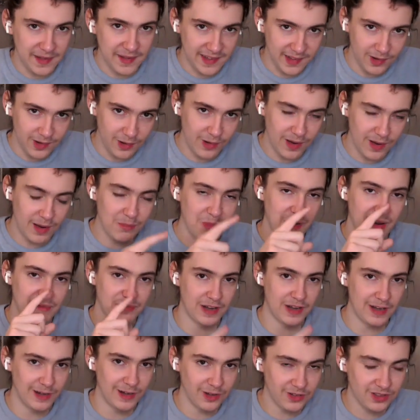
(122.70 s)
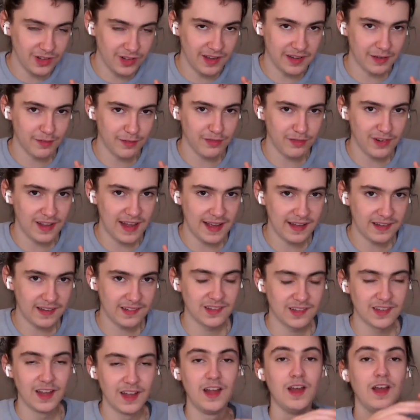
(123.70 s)
meal and whether it looks like a
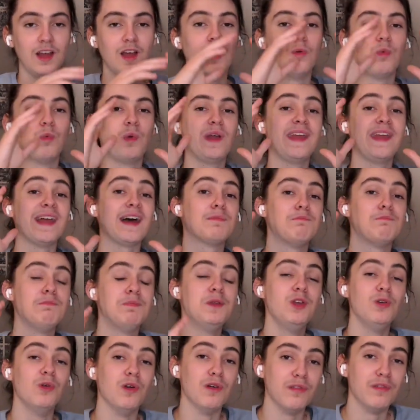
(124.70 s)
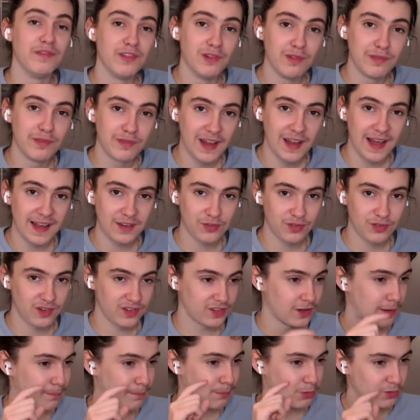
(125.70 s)
flags. We had beautiful flags. For
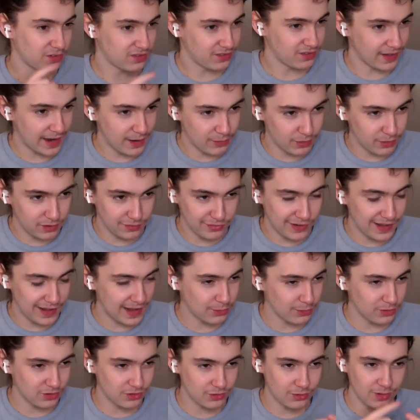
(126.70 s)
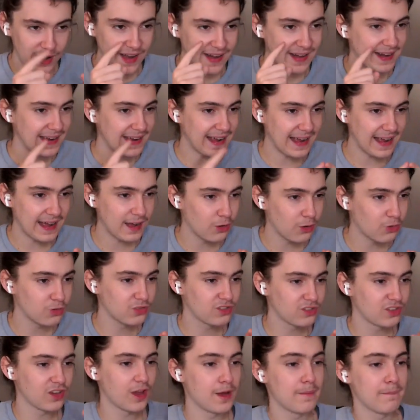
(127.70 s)
example, Sarah's flag was great.
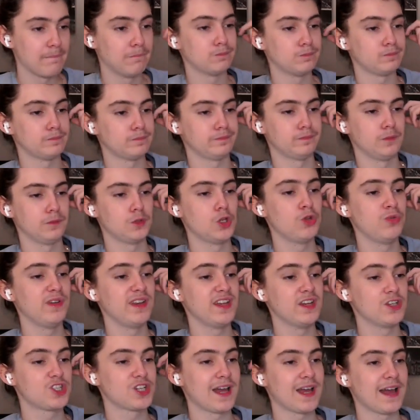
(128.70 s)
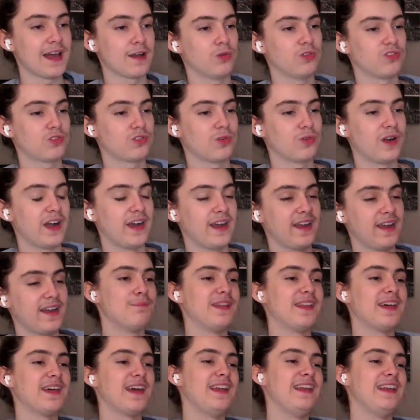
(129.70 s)
Al's Union Jack was great.
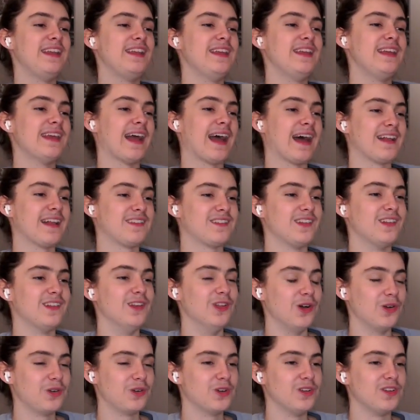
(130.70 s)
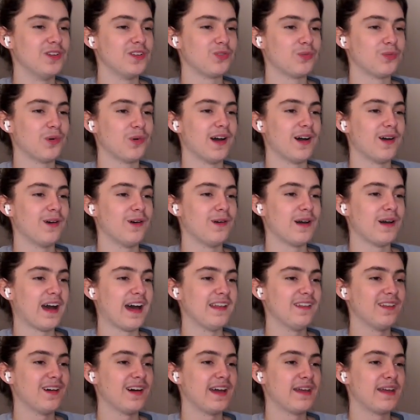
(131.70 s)
But then it had to look good as well.
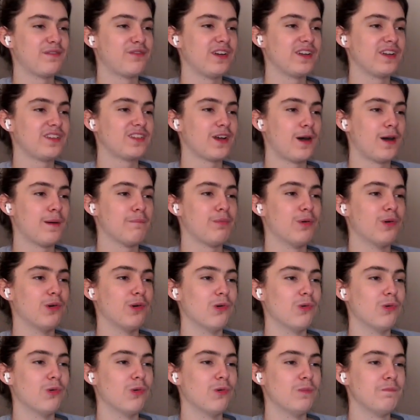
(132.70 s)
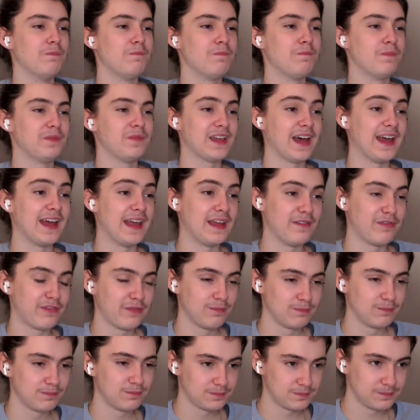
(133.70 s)
And like, for example, Dave,
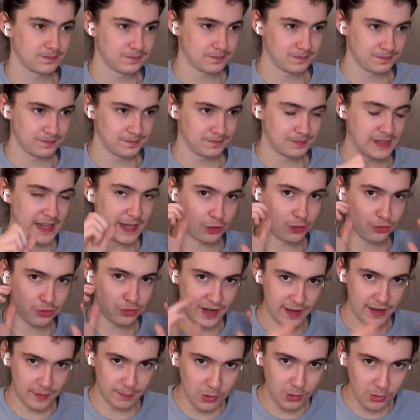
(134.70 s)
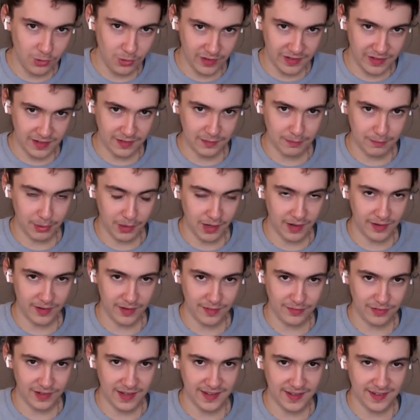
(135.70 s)
incredible looking
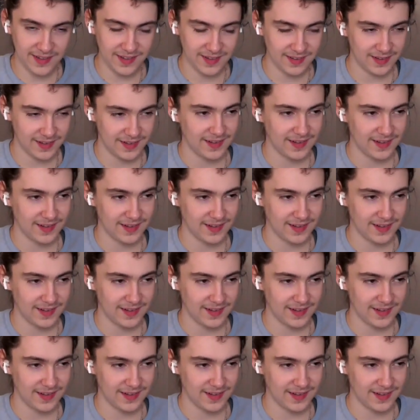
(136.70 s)
pirate flag.